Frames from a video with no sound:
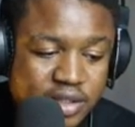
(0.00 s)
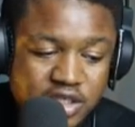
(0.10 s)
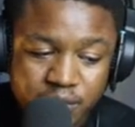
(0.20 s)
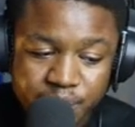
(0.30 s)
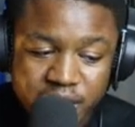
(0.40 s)

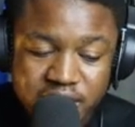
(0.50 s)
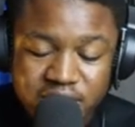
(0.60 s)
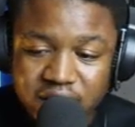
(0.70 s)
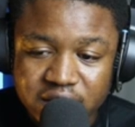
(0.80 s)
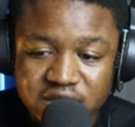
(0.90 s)

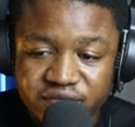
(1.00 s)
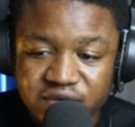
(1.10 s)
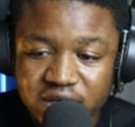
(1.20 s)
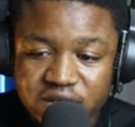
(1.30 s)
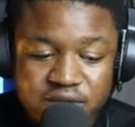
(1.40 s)

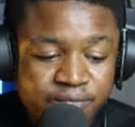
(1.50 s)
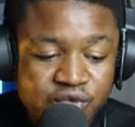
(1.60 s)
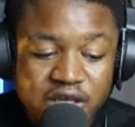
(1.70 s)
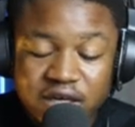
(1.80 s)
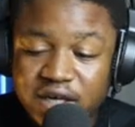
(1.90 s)
GBPCHF.
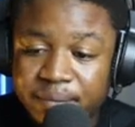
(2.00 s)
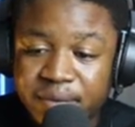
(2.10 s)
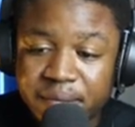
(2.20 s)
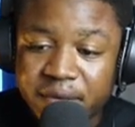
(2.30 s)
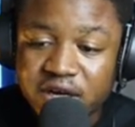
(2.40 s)
That
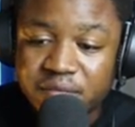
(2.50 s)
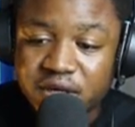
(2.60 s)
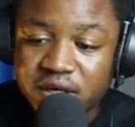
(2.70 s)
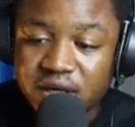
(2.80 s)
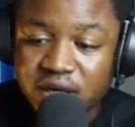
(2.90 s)
pen made
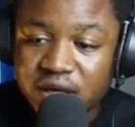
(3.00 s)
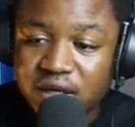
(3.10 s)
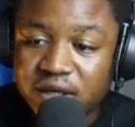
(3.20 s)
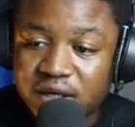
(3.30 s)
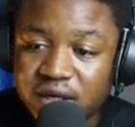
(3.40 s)
me
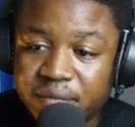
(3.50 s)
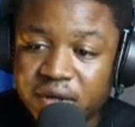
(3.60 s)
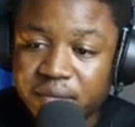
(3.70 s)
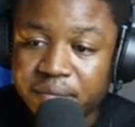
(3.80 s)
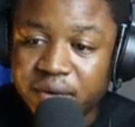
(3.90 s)
the
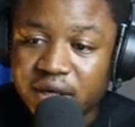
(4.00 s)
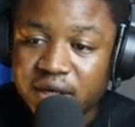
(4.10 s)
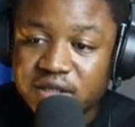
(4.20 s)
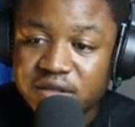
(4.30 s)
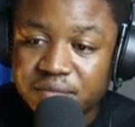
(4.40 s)

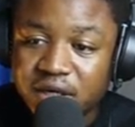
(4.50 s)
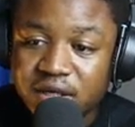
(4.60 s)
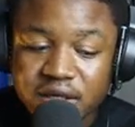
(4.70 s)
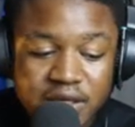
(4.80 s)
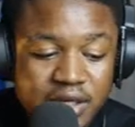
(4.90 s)
biggest
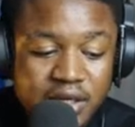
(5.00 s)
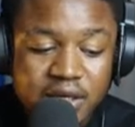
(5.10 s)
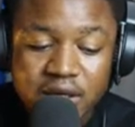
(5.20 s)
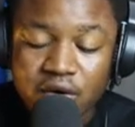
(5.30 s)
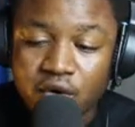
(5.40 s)
money
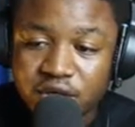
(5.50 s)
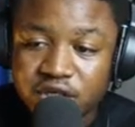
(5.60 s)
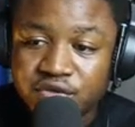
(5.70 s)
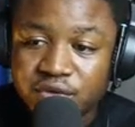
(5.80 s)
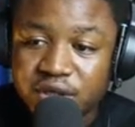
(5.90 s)
on
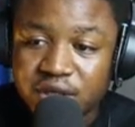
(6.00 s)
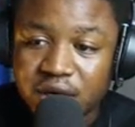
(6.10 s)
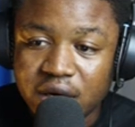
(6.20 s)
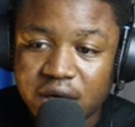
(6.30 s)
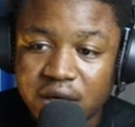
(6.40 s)
this trade.
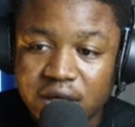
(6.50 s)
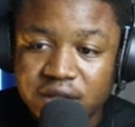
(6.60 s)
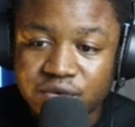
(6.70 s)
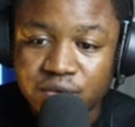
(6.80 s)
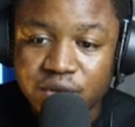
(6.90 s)

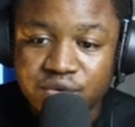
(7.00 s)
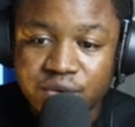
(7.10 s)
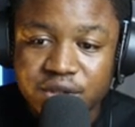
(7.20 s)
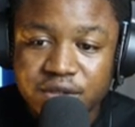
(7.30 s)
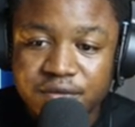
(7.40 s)
Let's go into
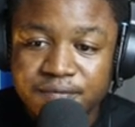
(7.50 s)
it.